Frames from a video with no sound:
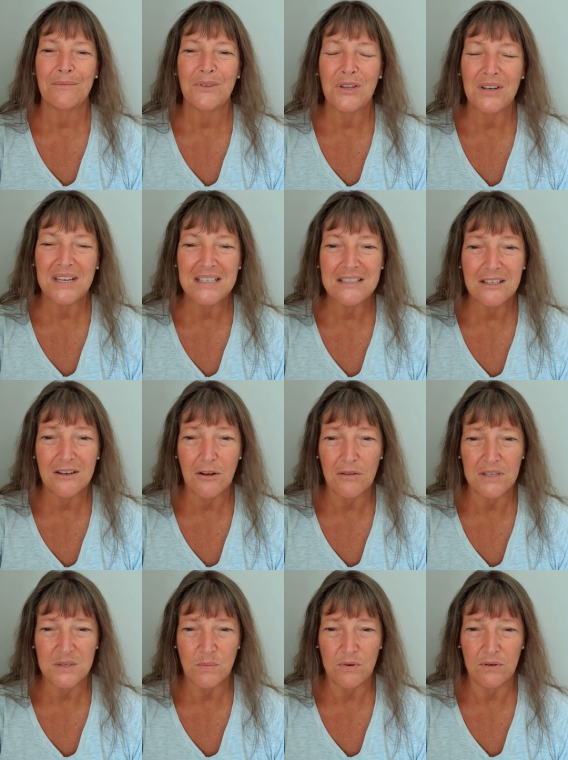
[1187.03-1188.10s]
You need to know
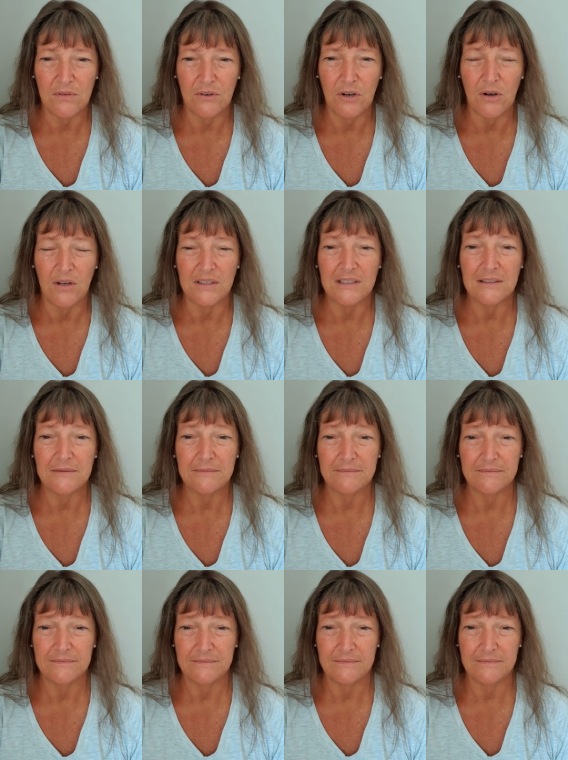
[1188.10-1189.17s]
the Spirit of God.
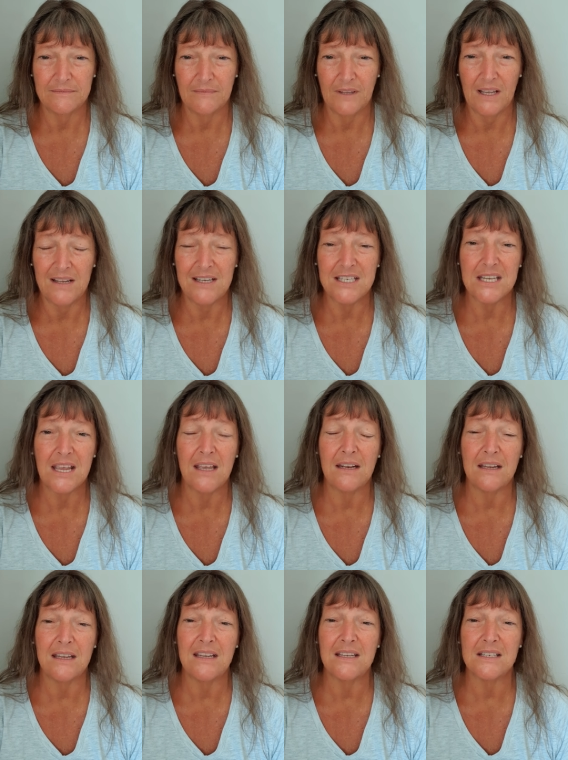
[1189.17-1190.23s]
And,
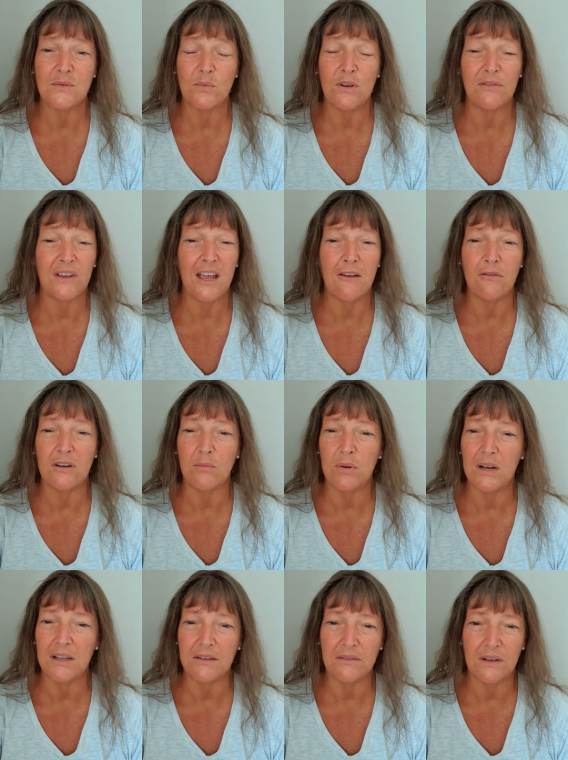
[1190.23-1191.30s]
He is with every
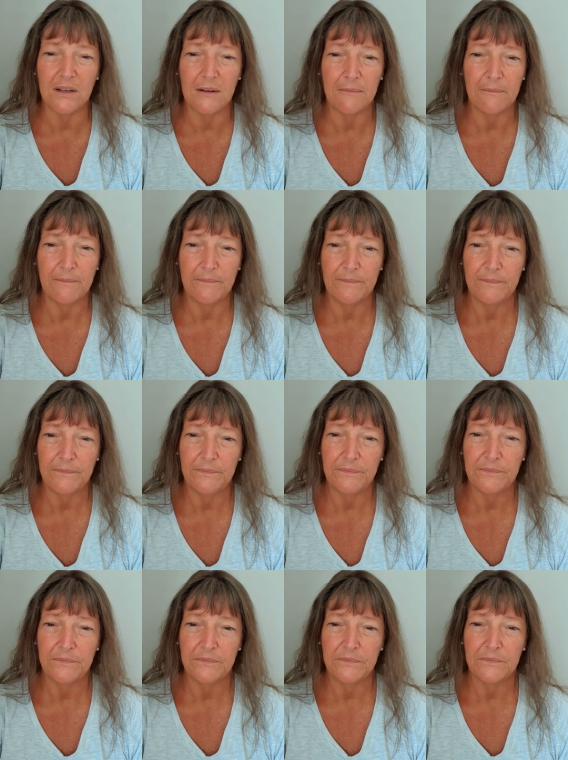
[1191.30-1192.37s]
believer.
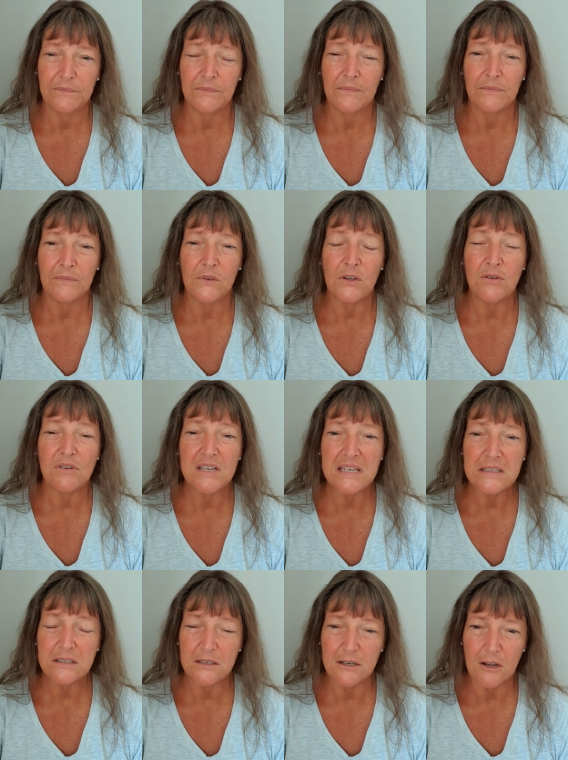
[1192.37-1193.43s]
You
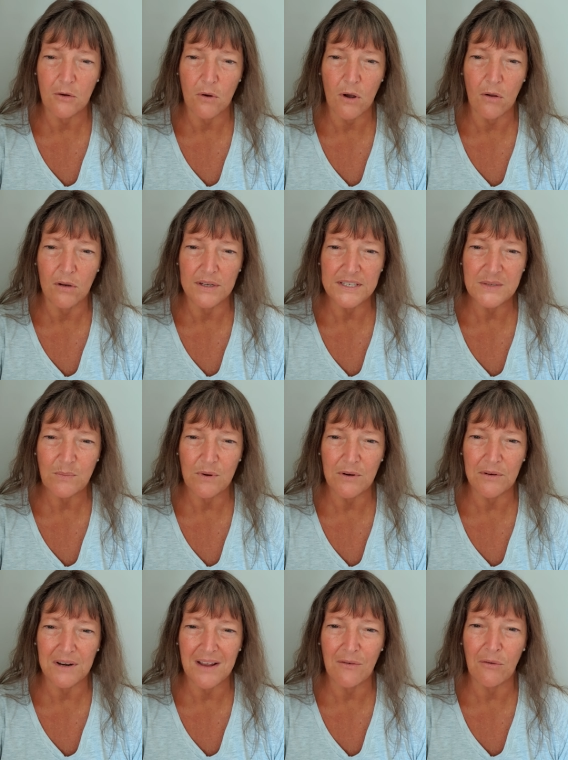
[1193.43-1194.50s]
need to know Holy
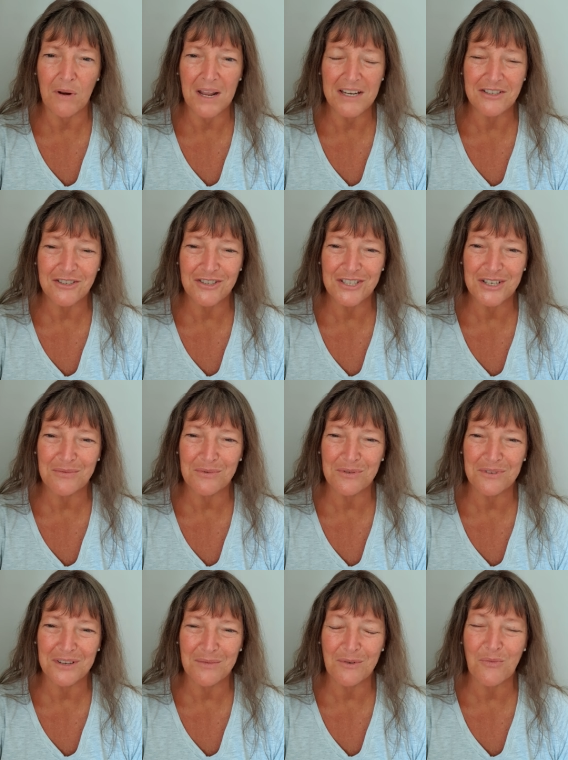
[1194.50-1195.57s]
Spirit and have a relationship
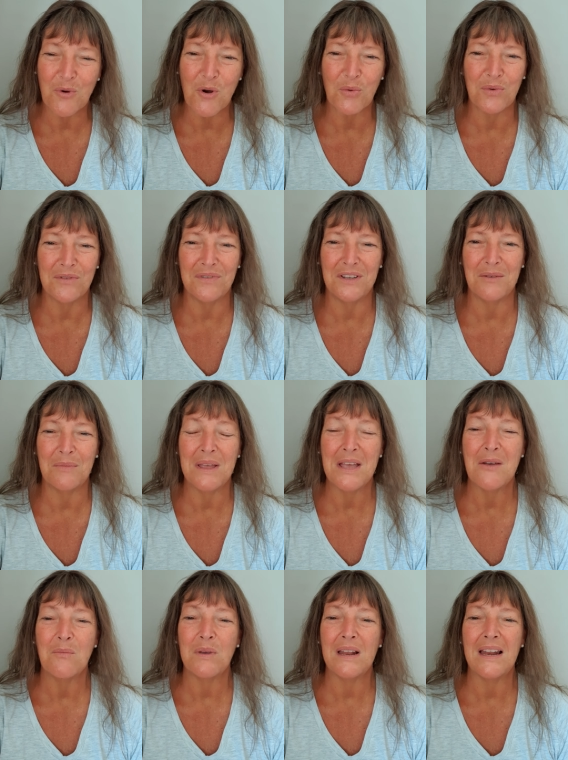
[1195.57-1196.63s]
with Him and walk with Him,
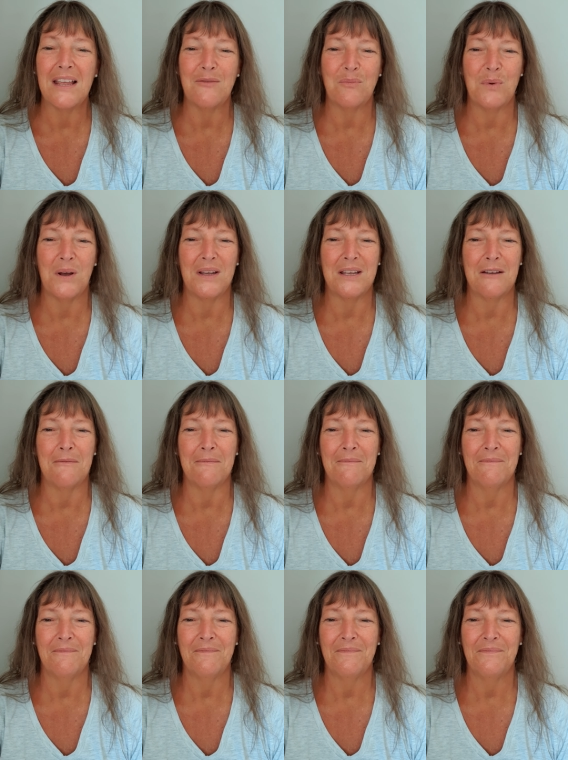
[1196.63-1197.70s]
be led by Him.
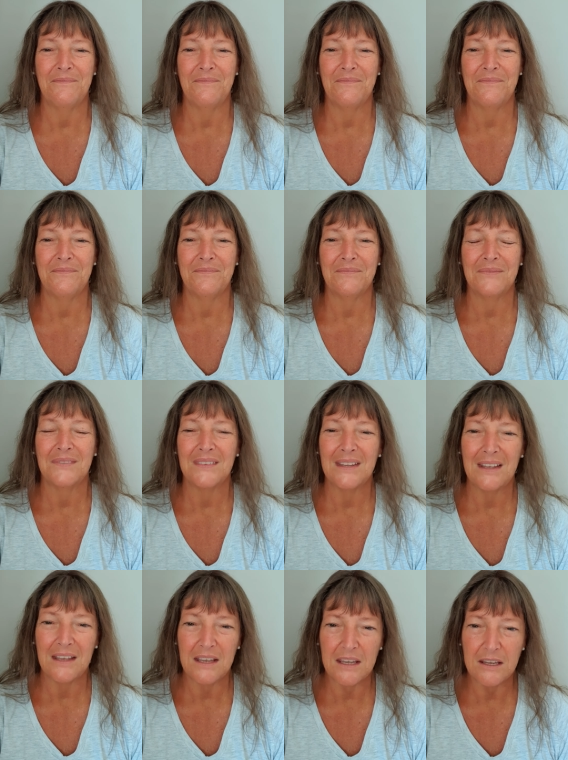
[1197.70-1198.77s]

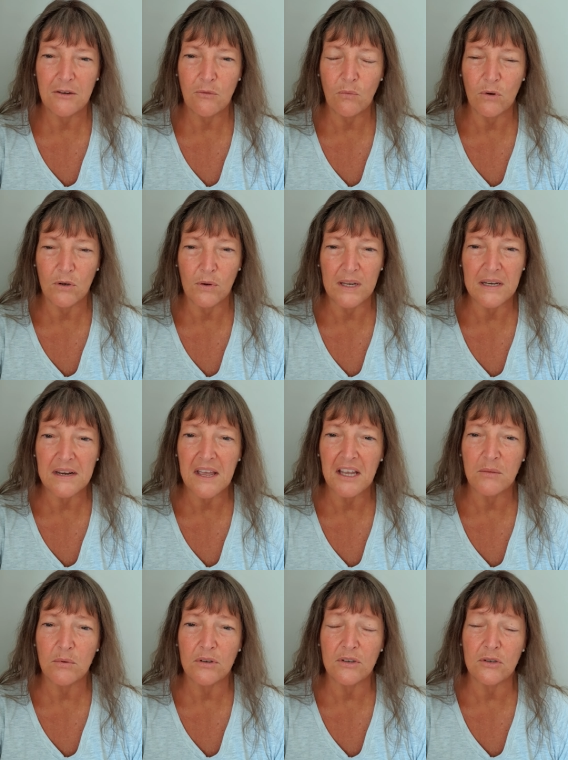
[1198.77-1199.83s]
He will enable